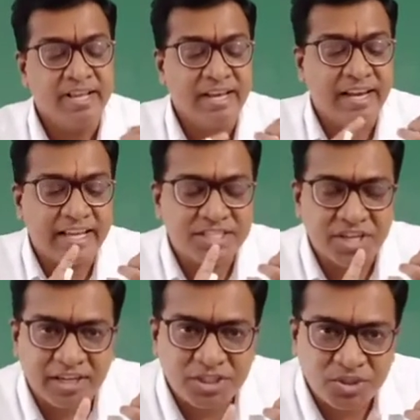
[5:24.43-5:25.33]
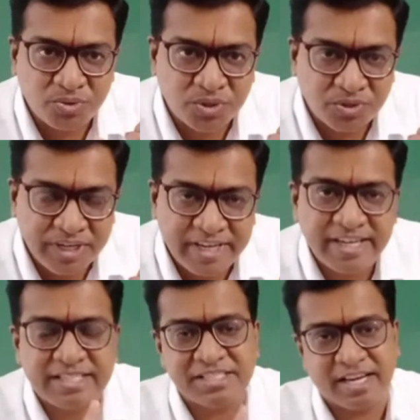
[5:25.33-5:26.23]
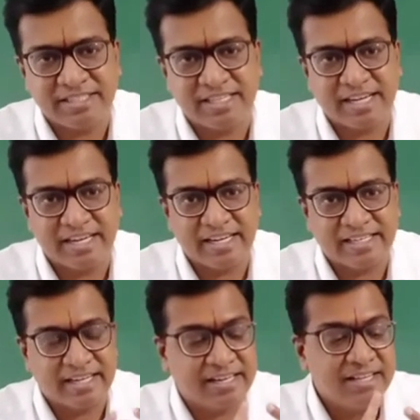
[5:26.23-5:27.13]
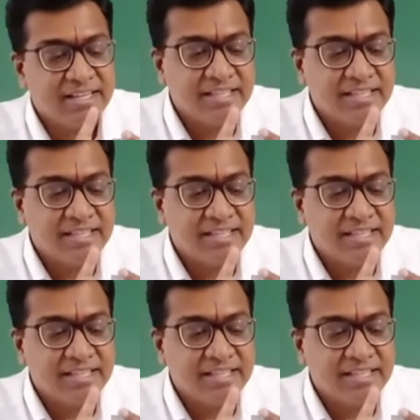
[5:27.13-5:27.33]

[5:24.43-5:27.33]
like charge due to linear charged conductor,